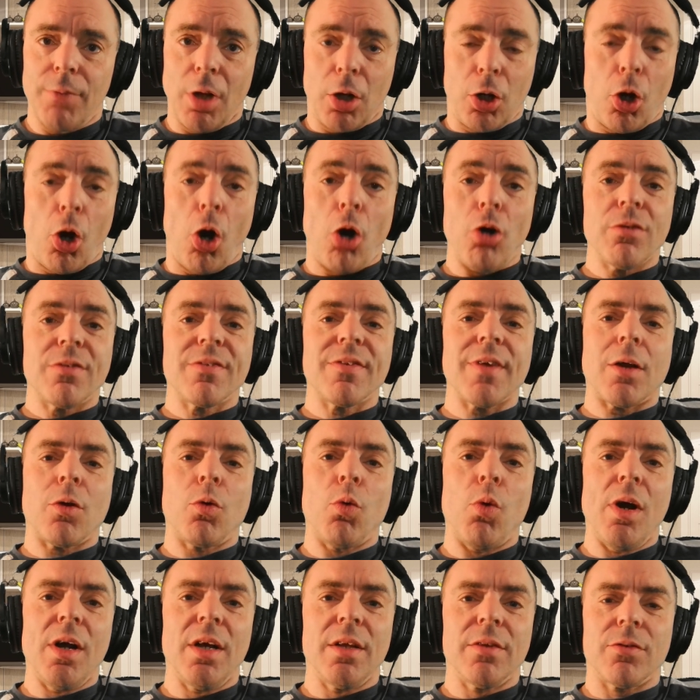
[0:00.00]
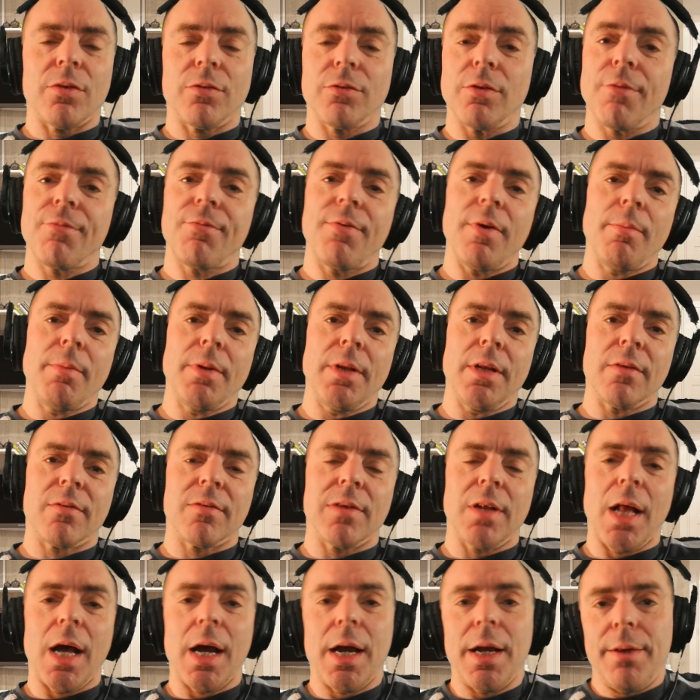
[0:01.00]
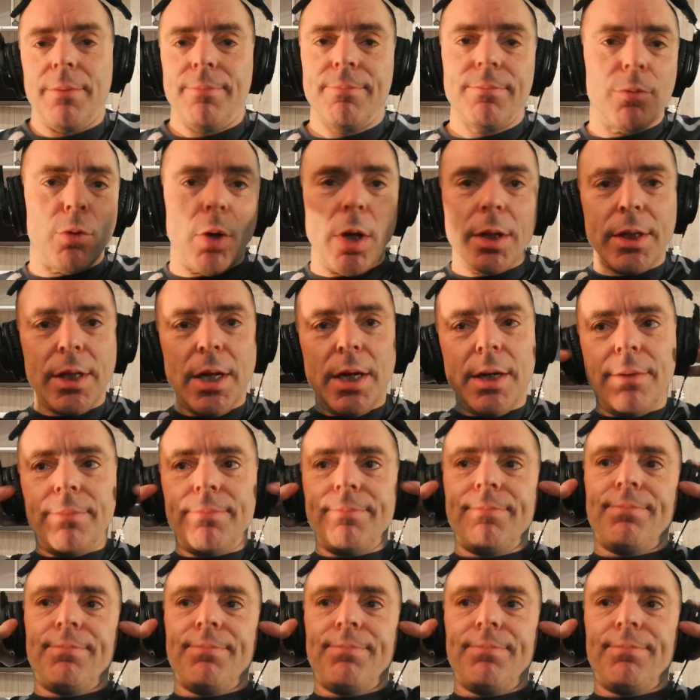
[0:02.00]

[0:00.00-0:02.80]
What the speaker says: consequence of the feminist lie. Right there.